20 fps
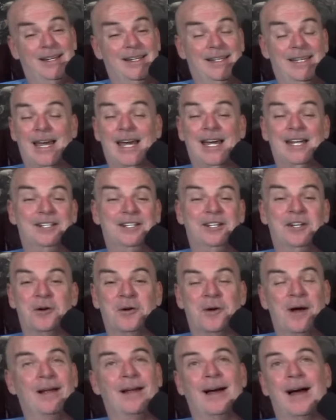again, you
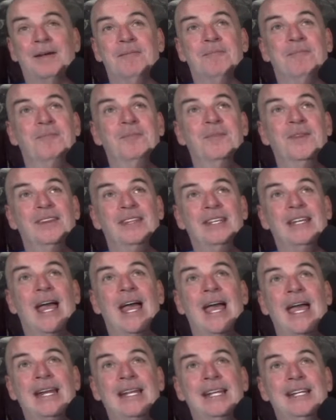know, I, I the
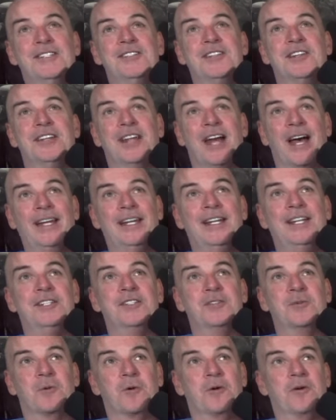eighties and
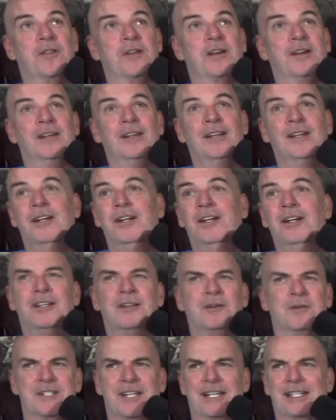nineties were the,
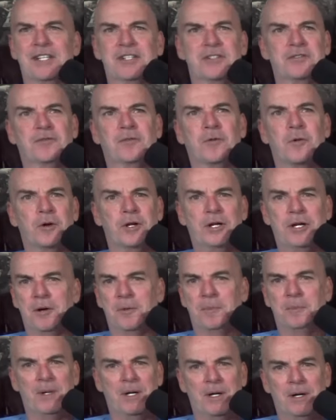there was like this
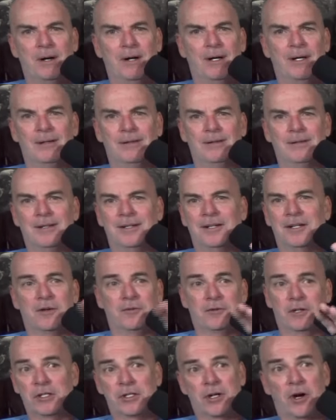four-year period
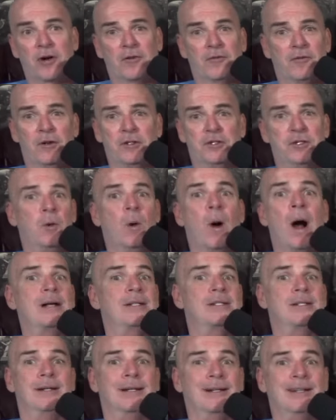of guitar
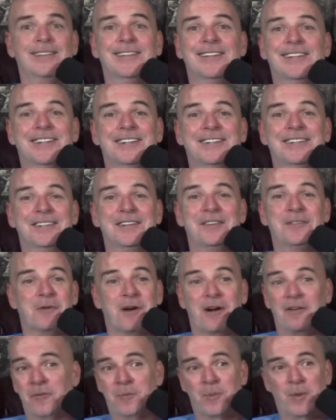virtuosity
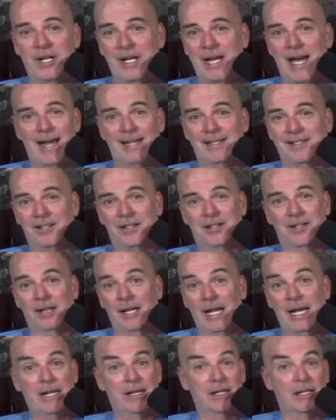where everybody had to
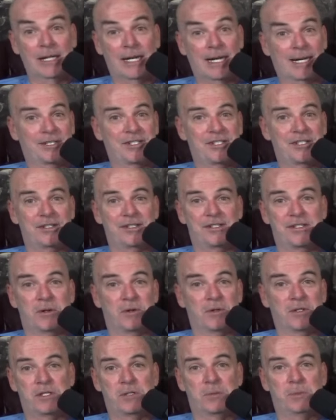lay the licks,
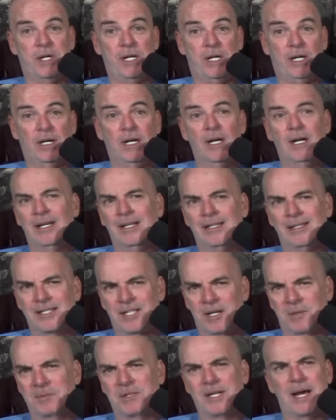so to speak. And
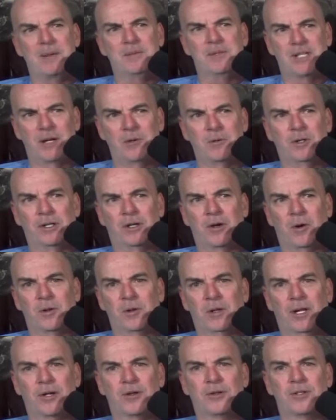sometimes they would go
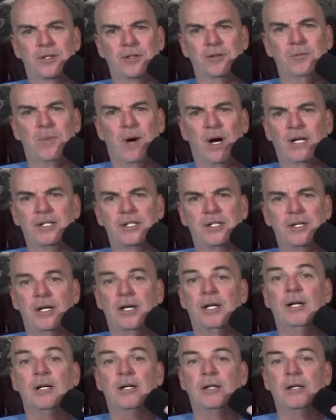a little too much.